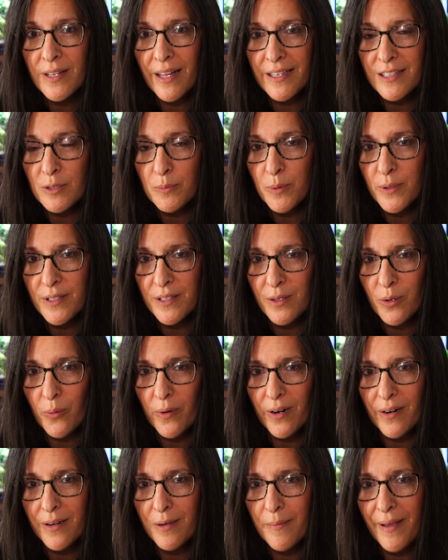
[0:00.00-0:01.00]
like to put in an
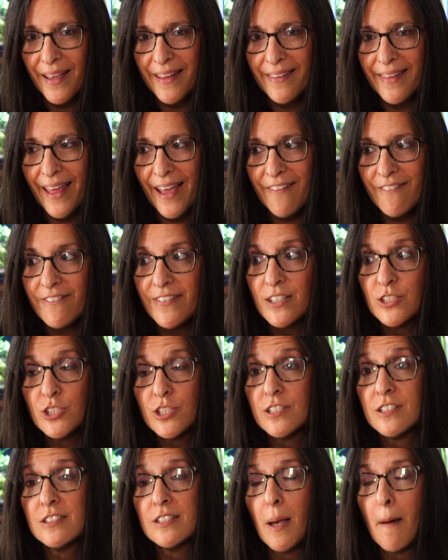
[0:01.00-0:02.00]
aquarium and that fish
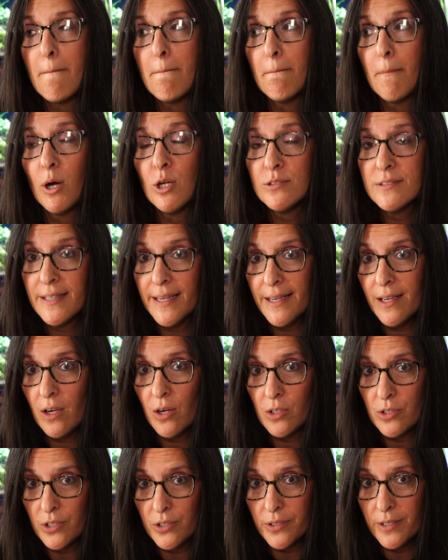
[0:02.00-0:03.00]
is
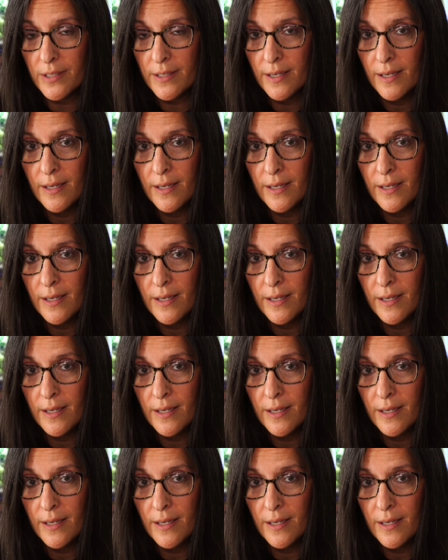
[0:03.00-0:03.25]
multicolored,